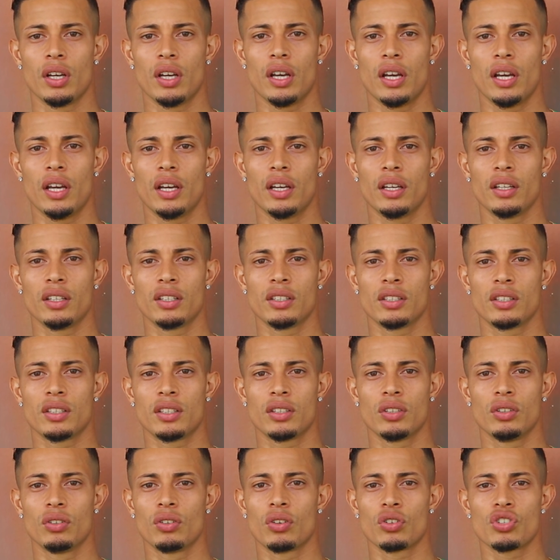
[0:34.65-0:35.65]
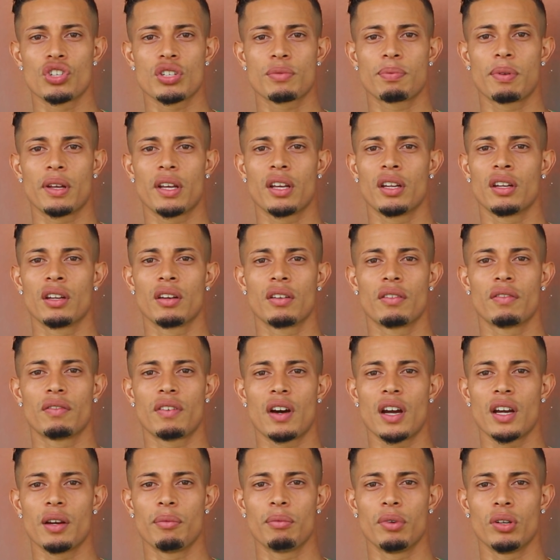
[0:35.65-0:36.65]
And you know, just playing in an
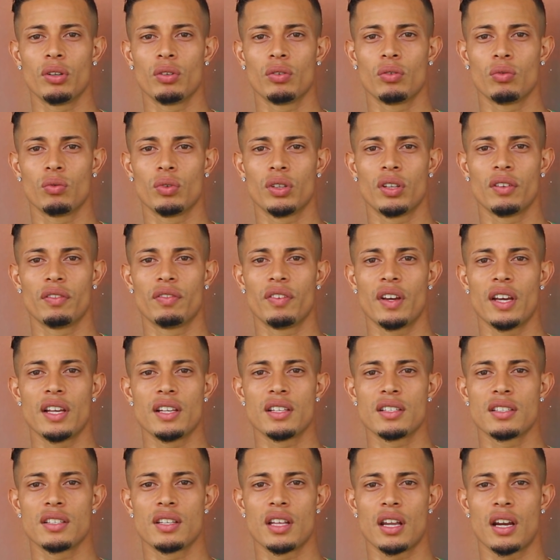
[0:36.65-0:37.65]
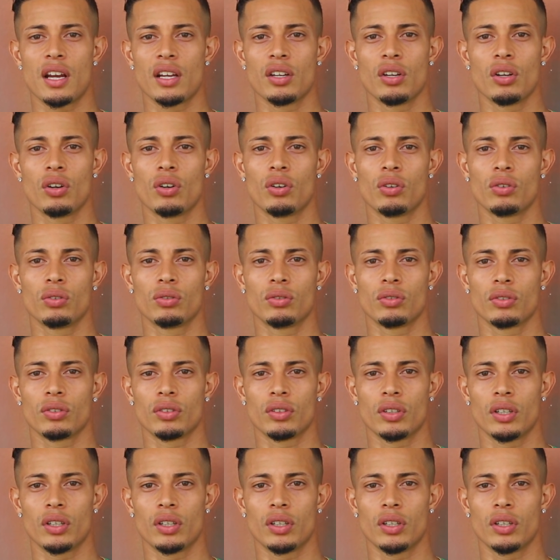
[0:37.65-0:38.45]
environment with the fans that I know,